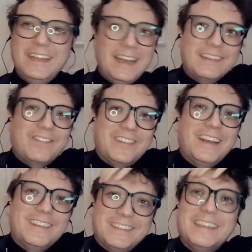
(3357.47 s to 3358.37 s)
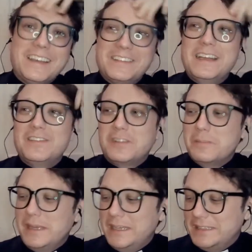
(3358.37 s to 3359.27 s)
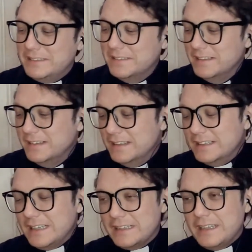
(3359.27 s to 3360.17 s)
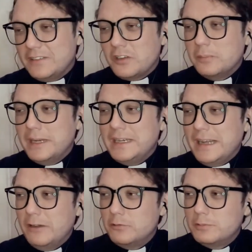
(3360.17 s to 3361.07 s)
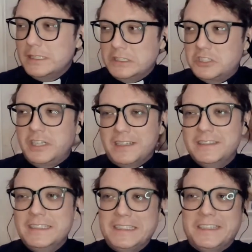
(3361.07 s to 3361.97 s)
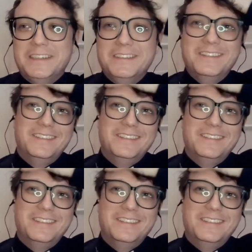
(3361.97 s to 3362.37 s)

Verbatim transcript: Yeah, that's precisely, yes, that is the main, yeah, that is our main outreach technique.